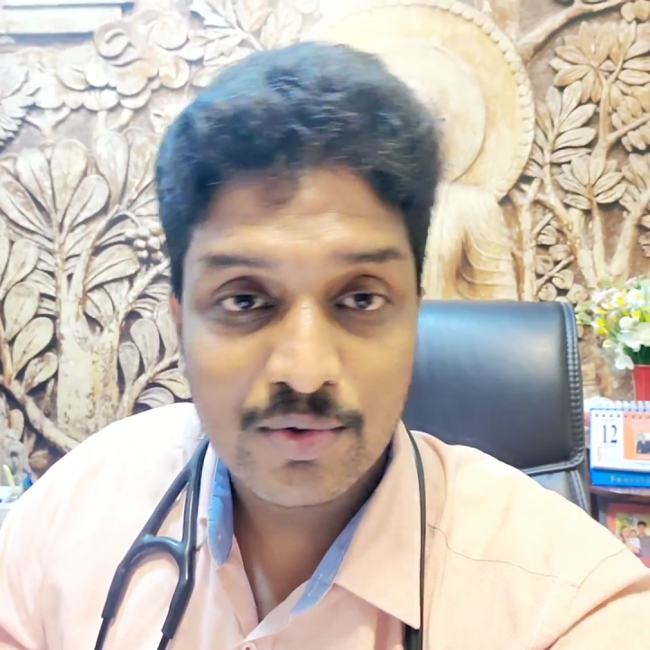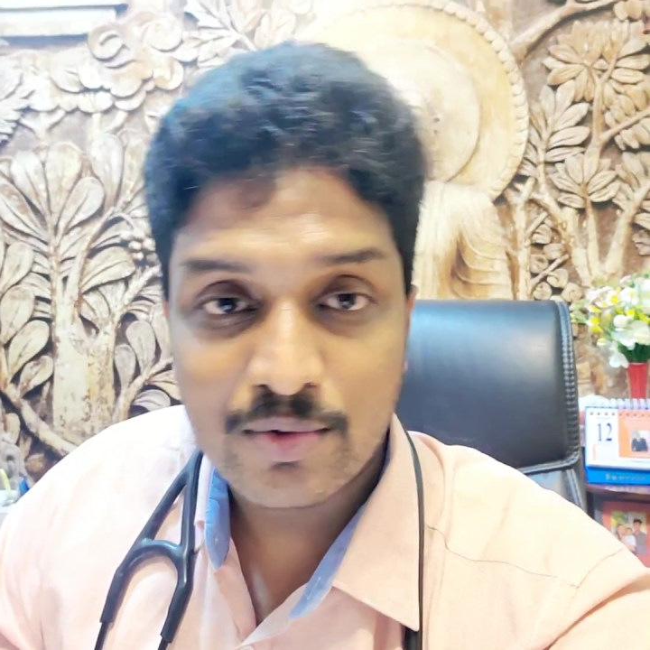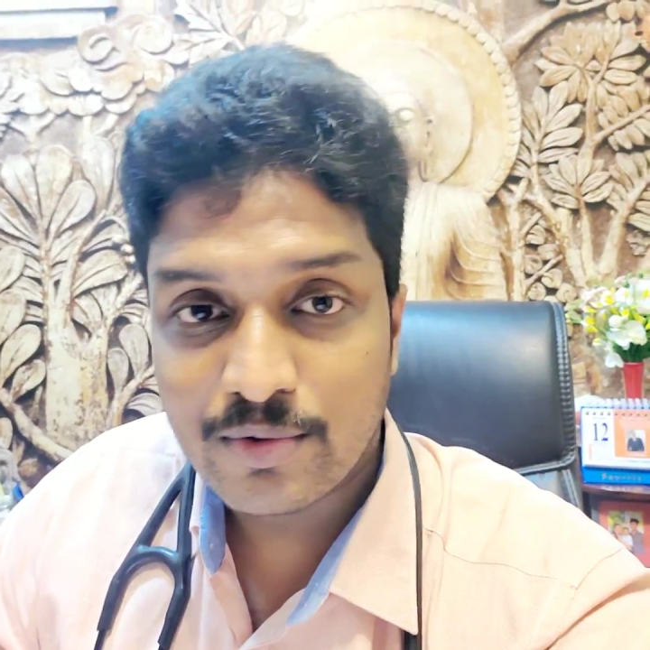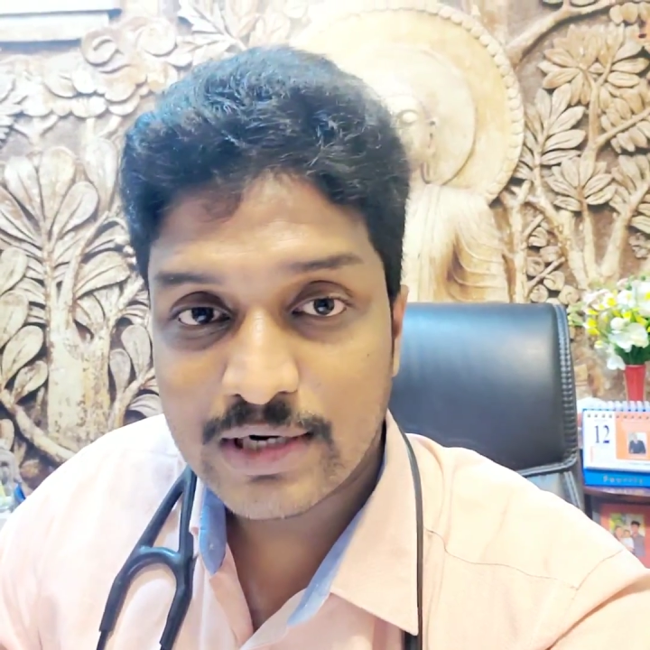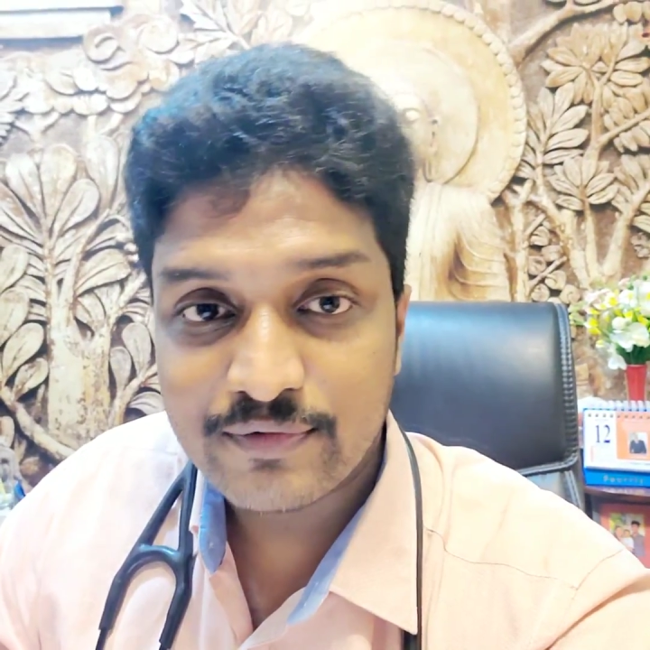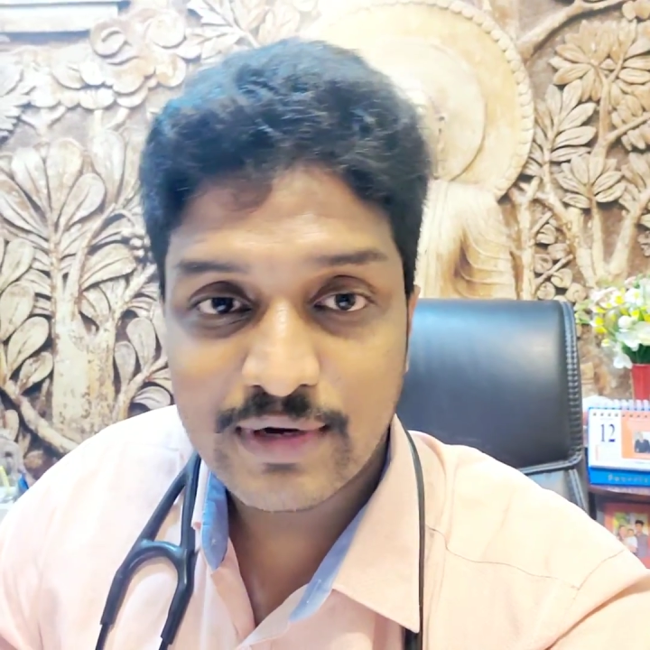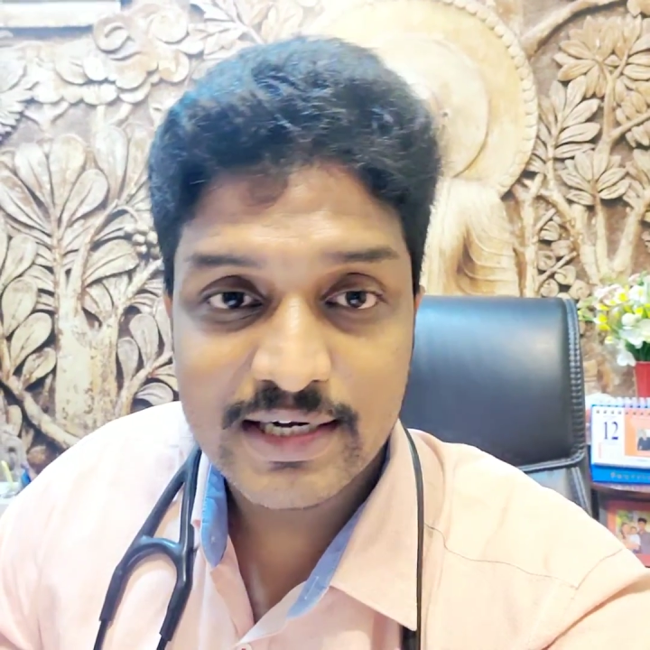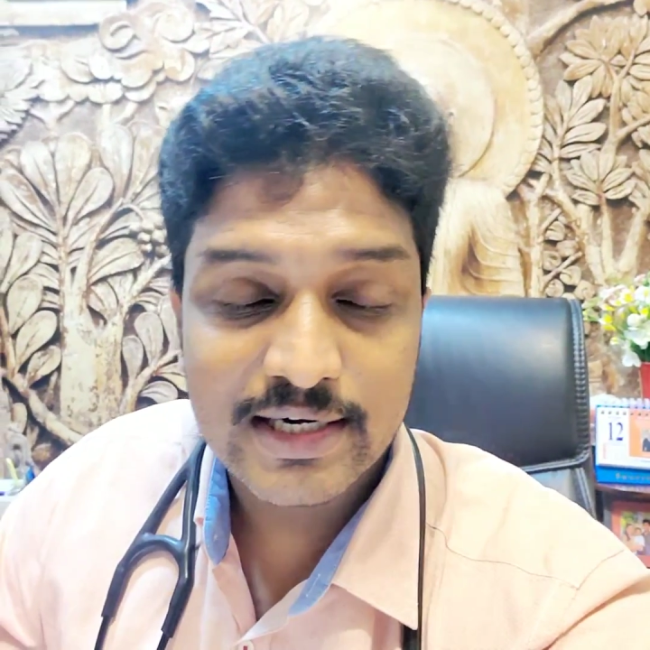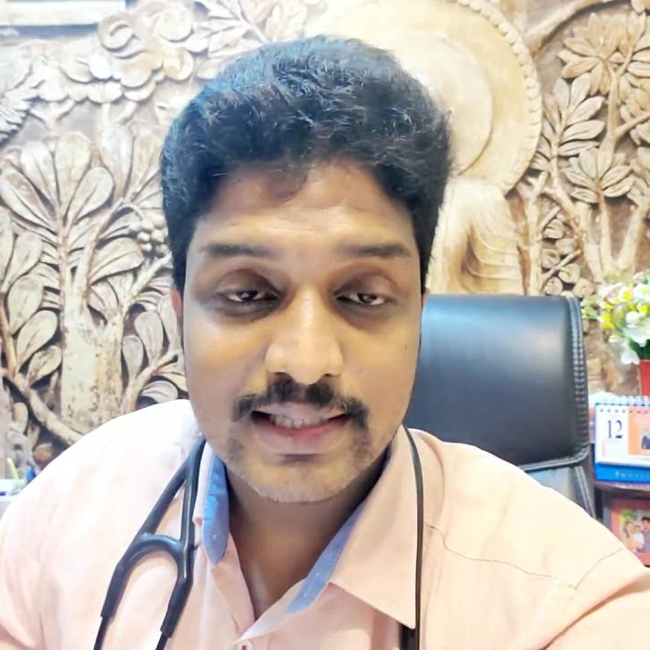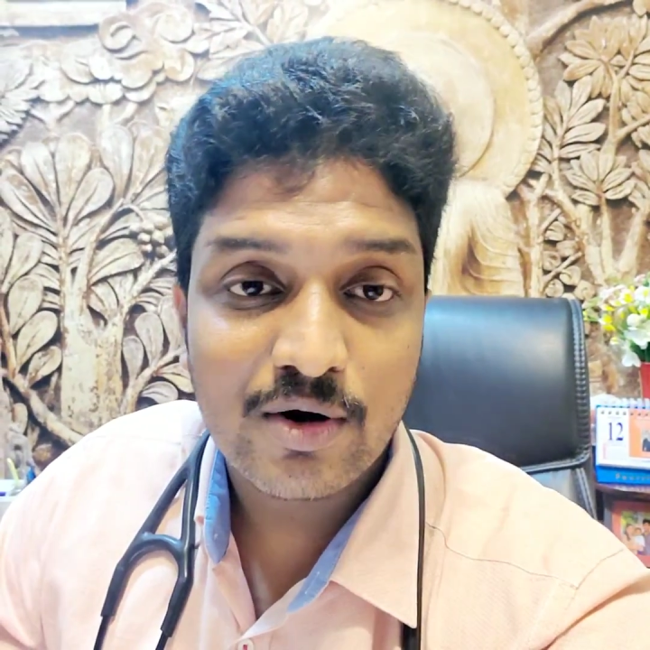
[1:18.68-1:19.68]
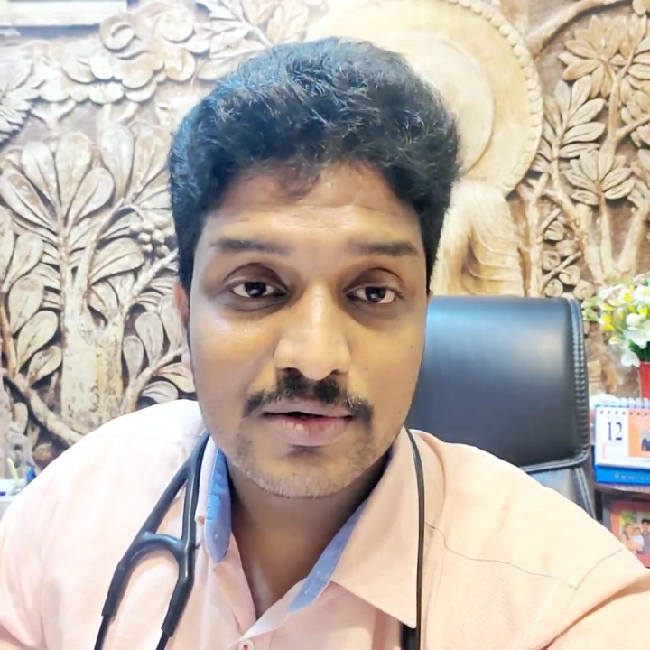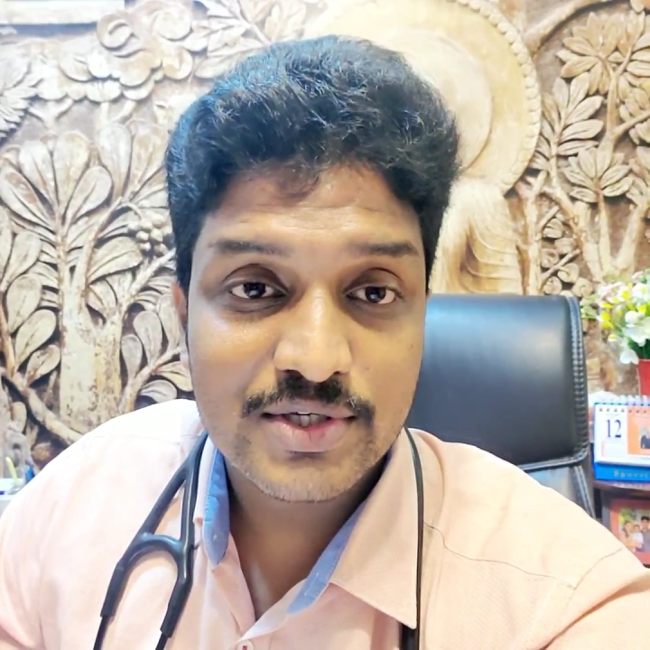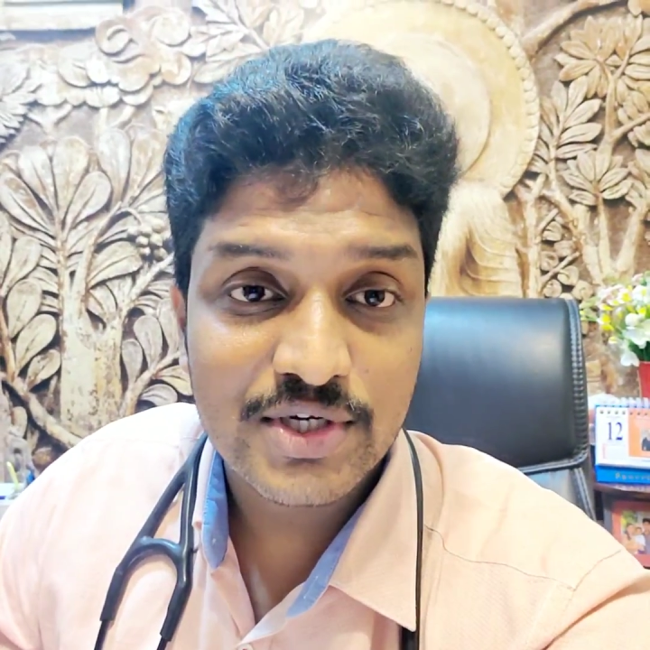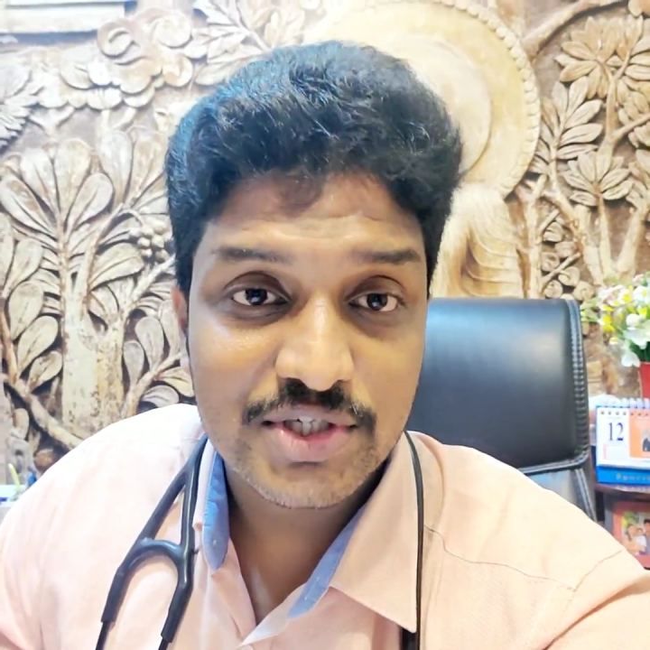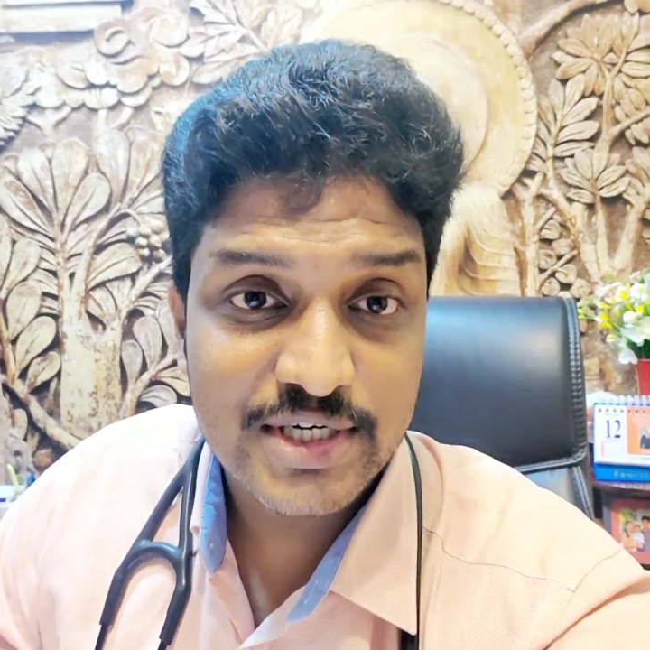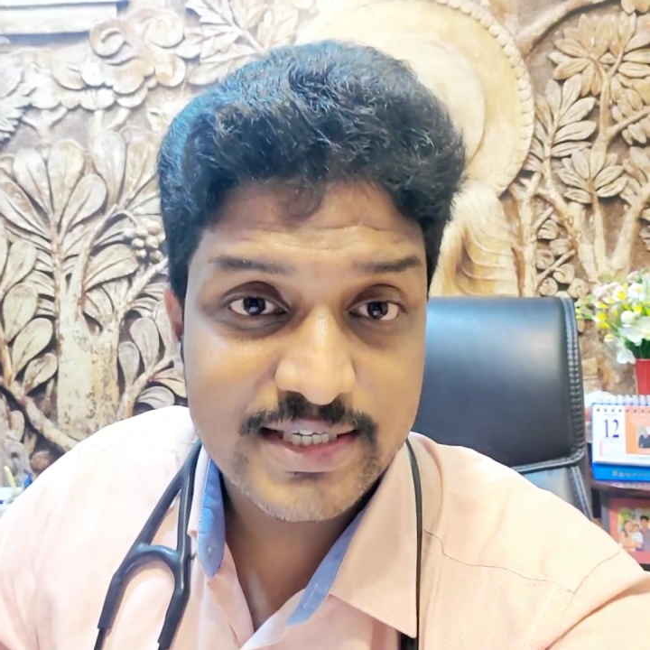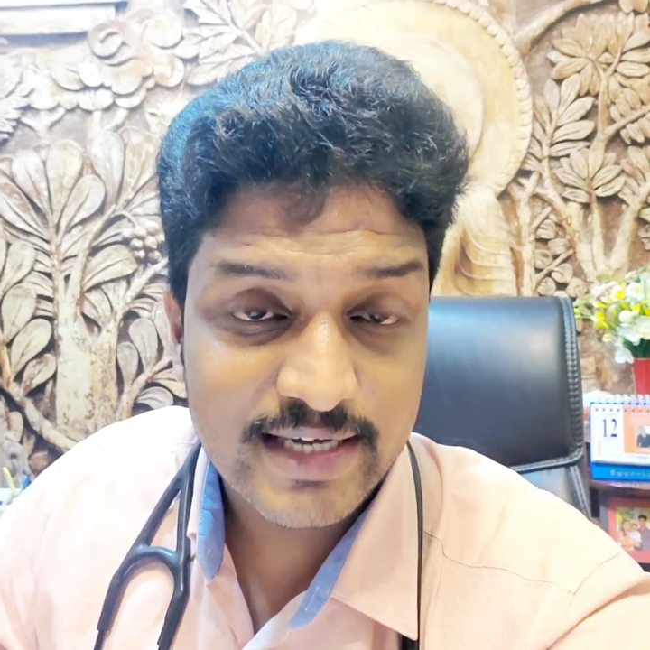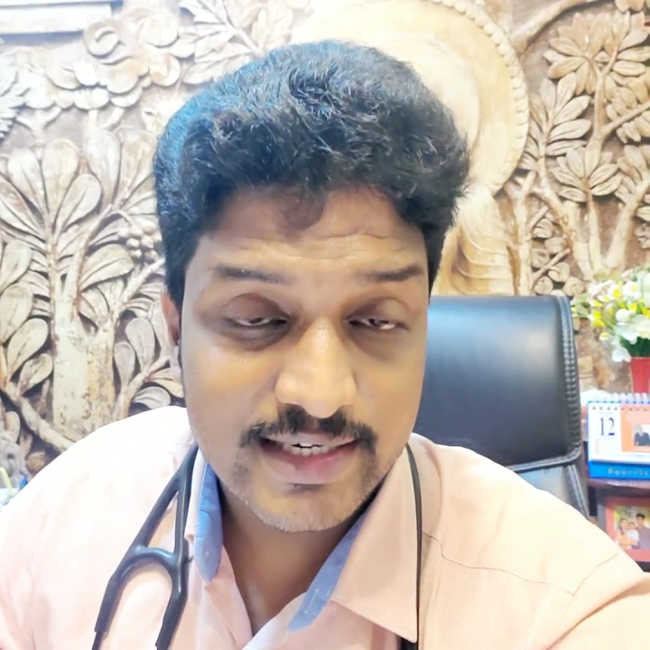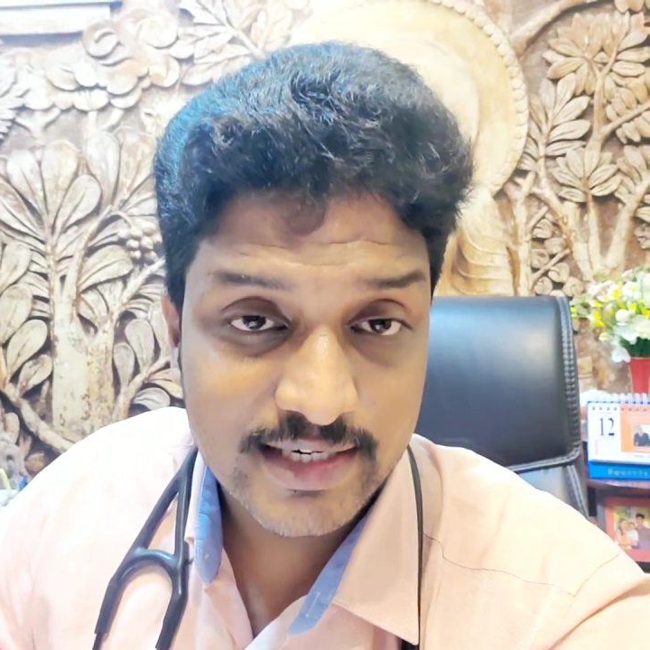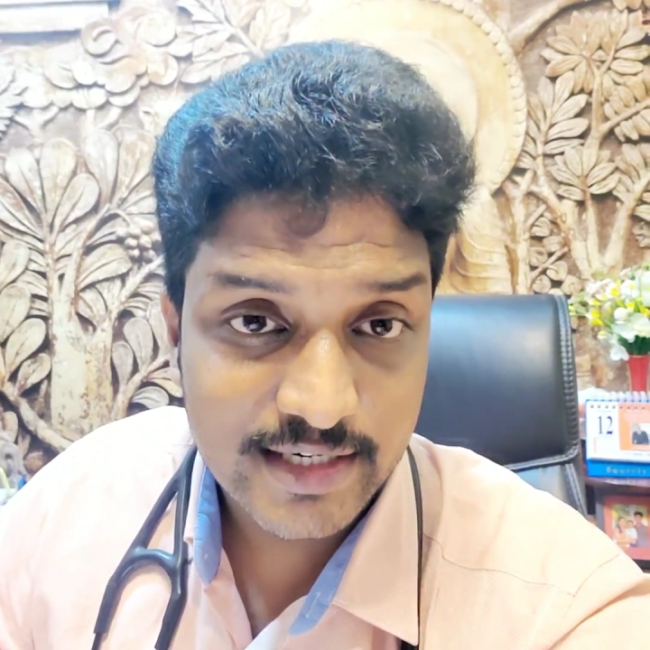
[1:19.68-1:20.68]
and finally the oxygenation is
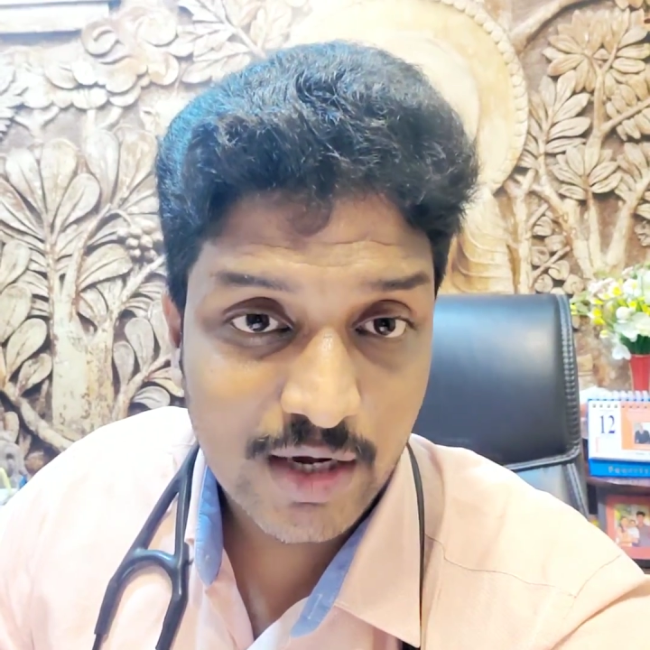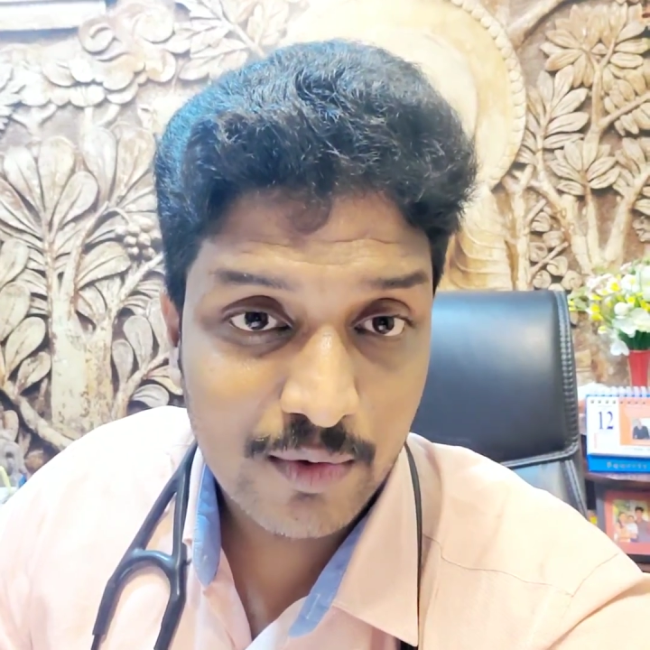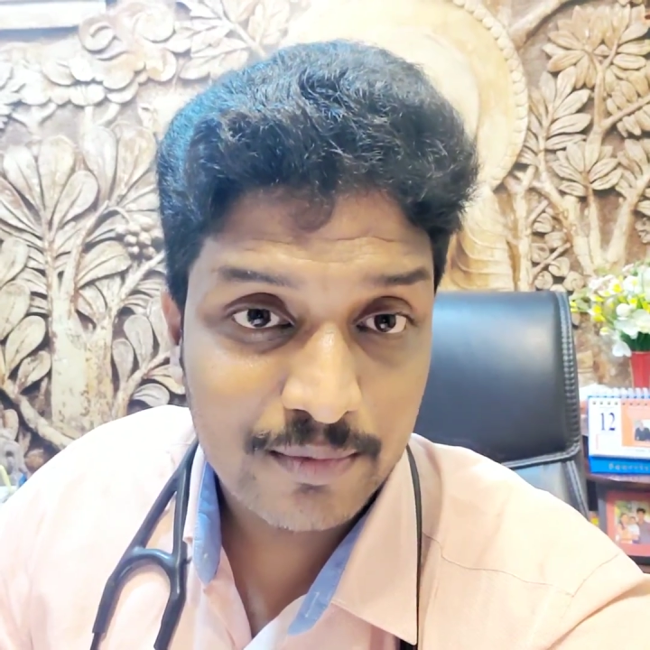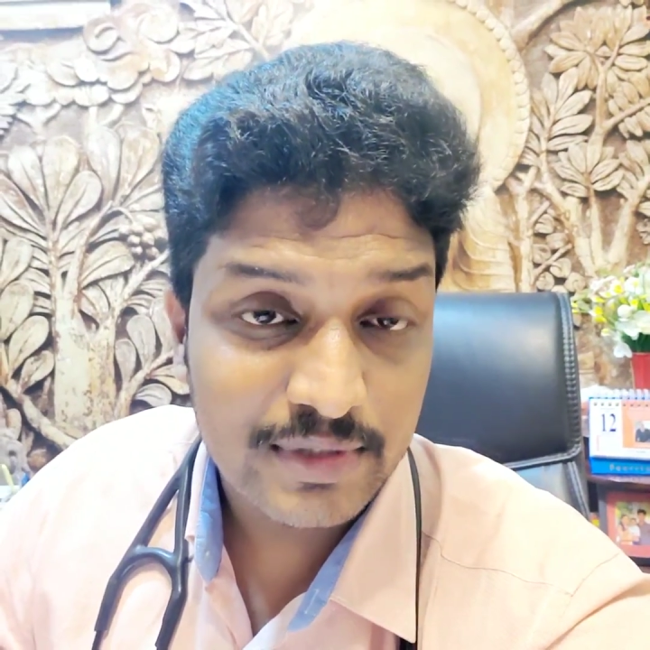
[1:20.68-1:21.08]
getting down.